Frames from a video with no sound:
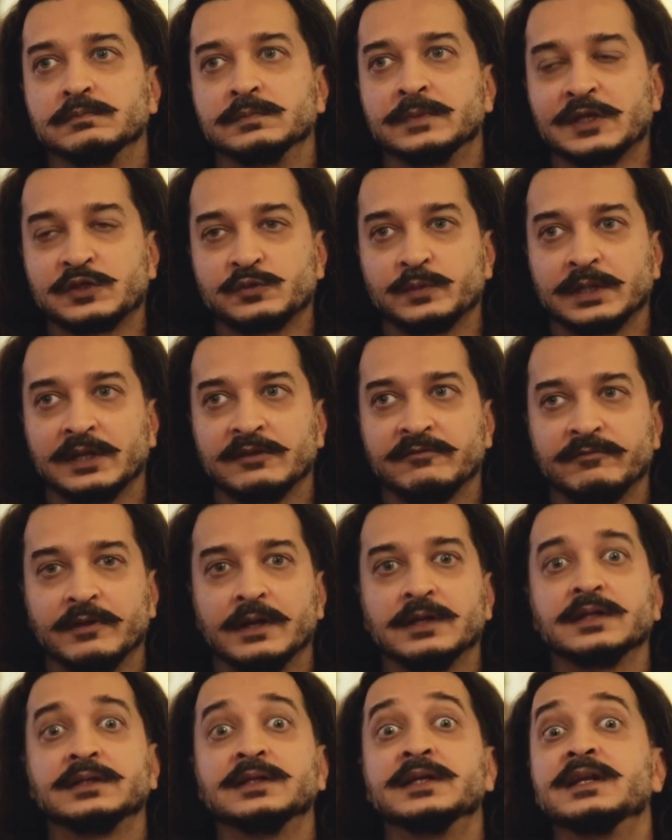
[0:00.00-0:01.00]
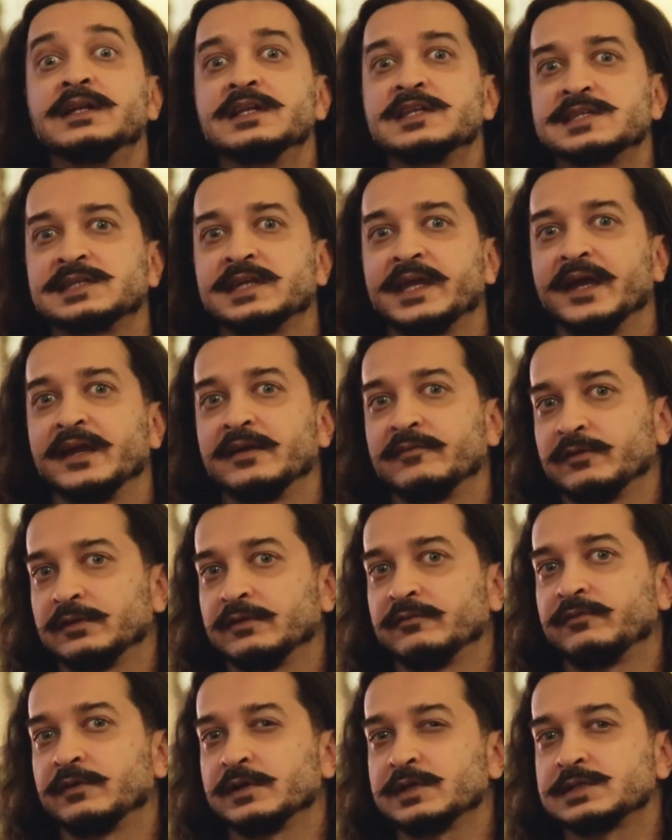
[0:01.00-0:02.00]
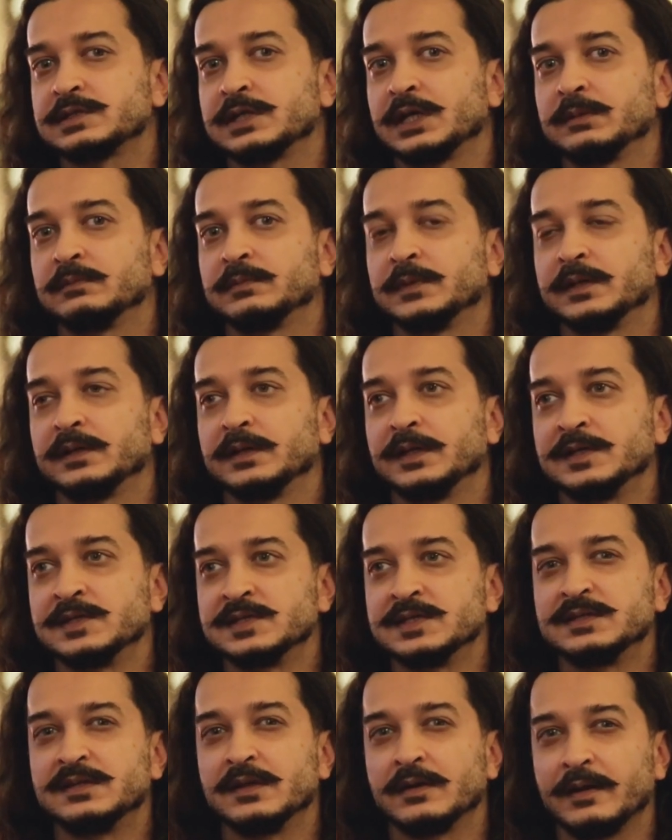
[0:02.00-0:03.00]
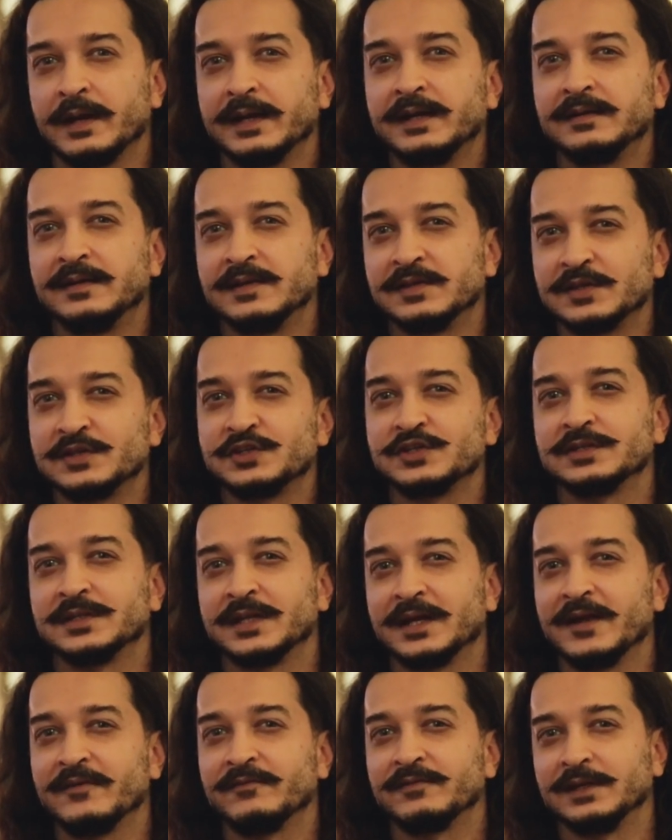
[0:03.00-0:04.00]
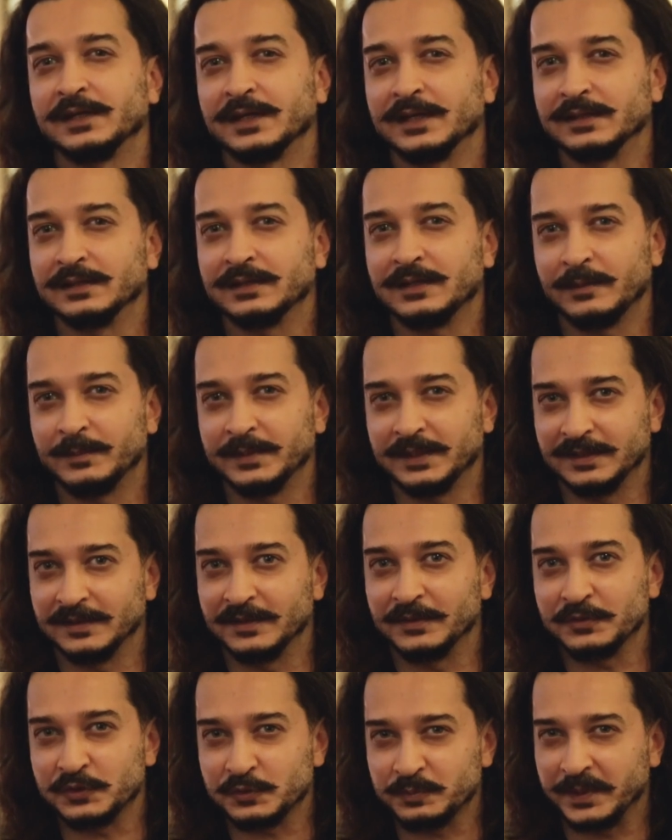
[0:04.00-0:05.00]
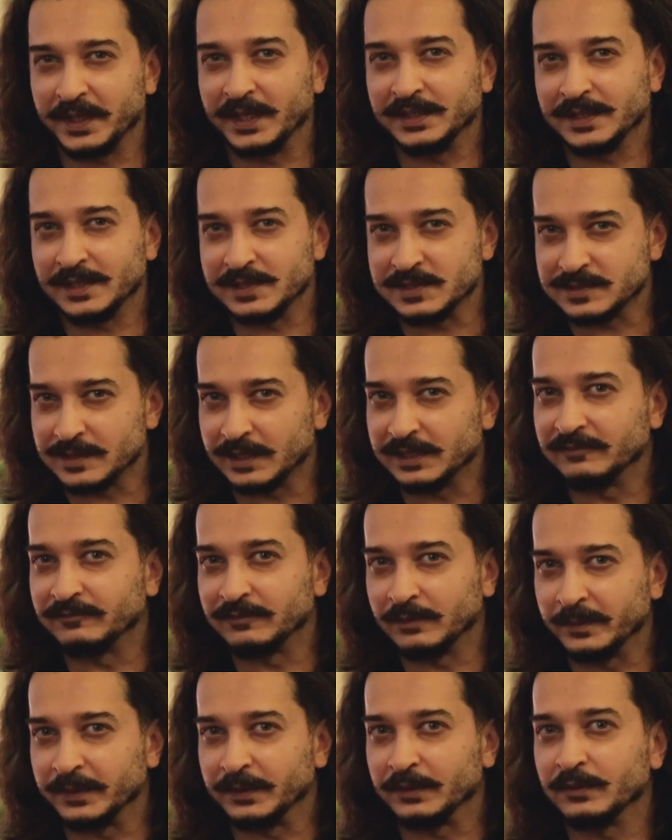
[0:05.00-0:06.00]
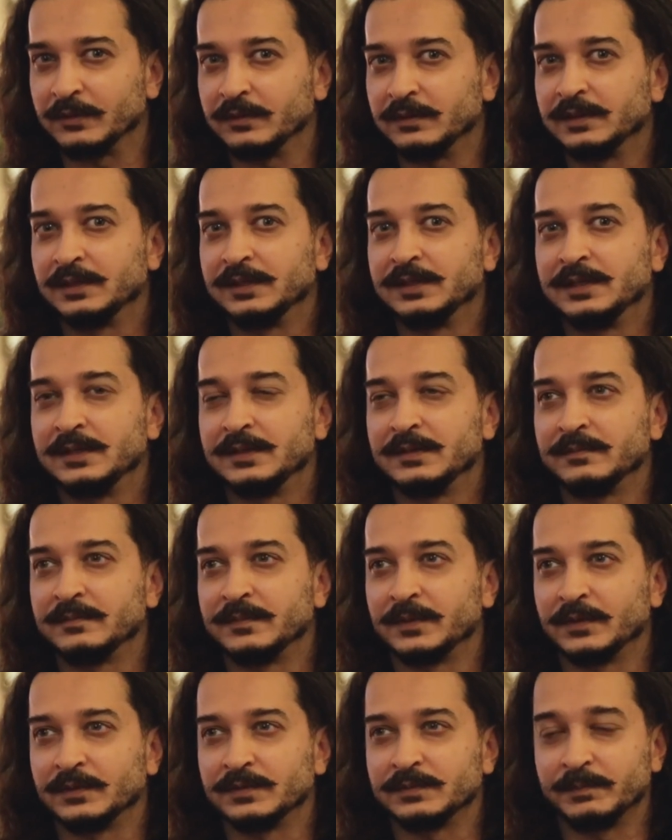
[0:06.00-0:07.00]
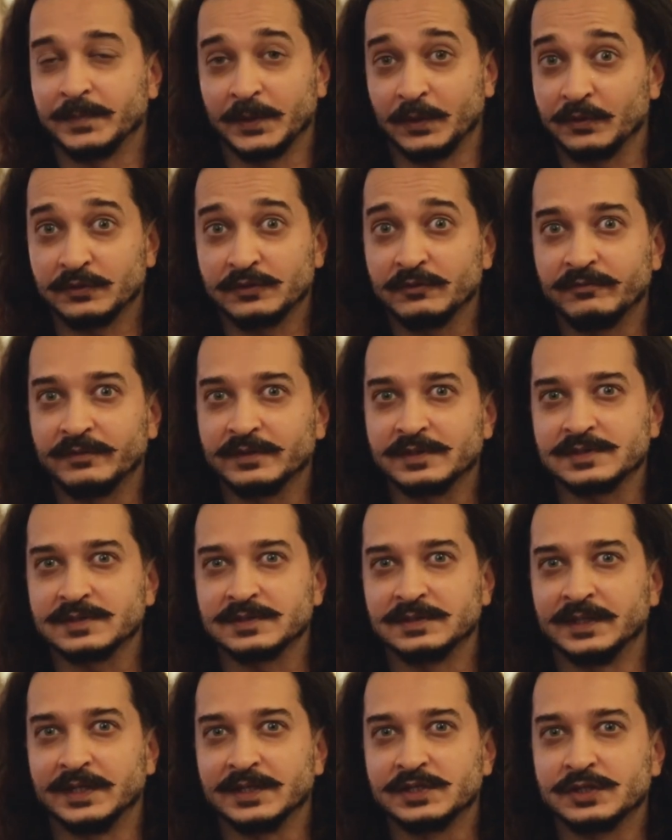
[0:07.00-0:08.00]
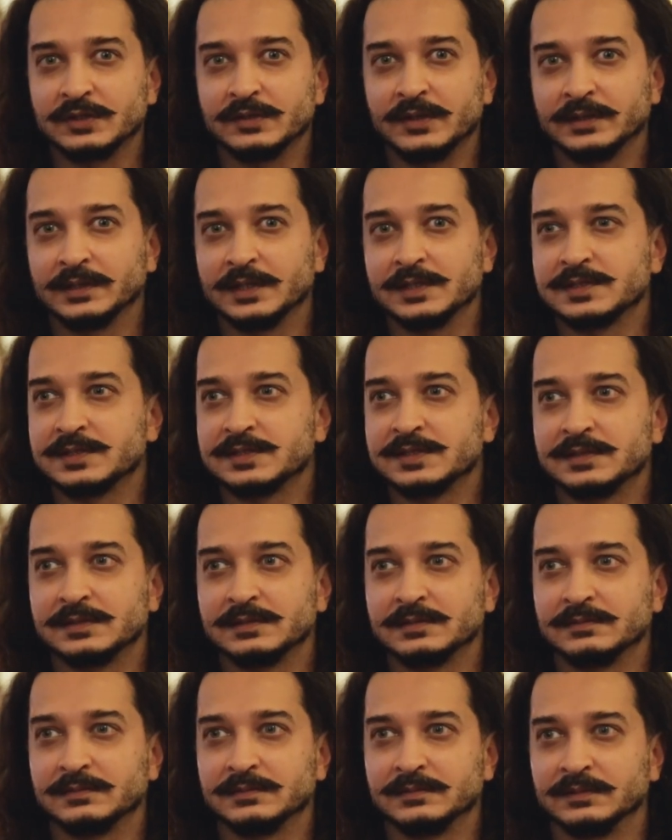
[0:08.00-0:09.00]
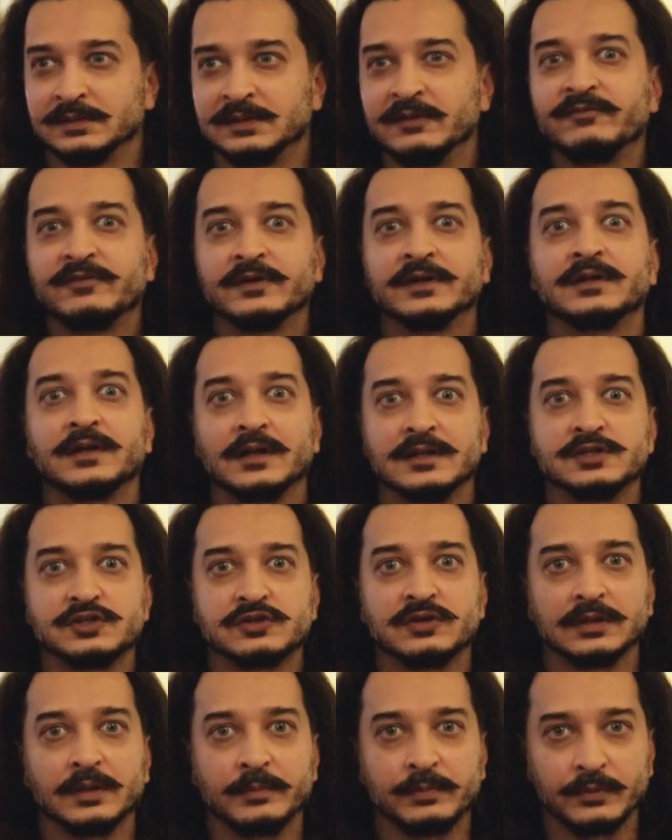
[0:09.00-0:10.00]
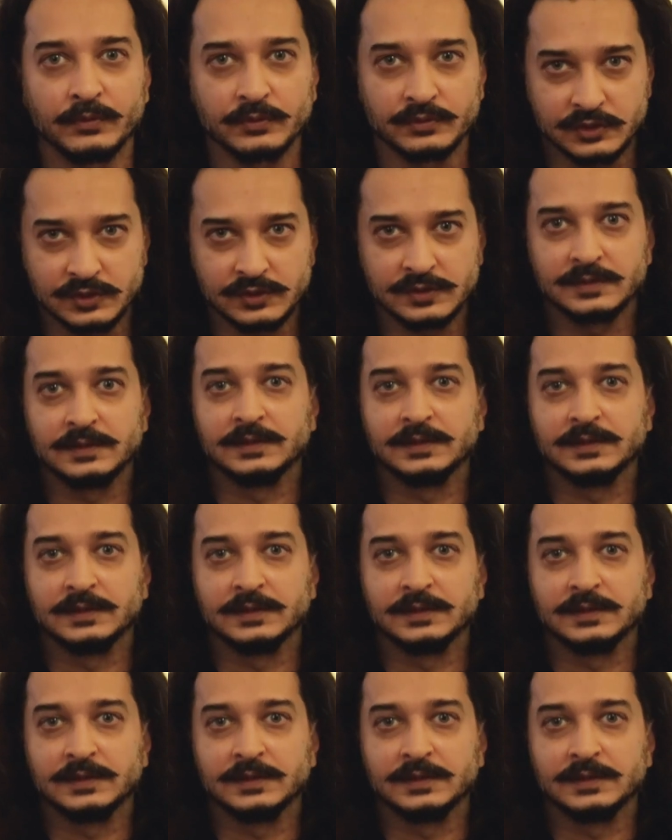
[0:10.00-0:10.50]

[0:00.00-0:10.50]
that's when I felt a little scared for the first time that is it the right decision that I've taken coming here to Spain and studying flamenco, because of its nature and its different cultural approach.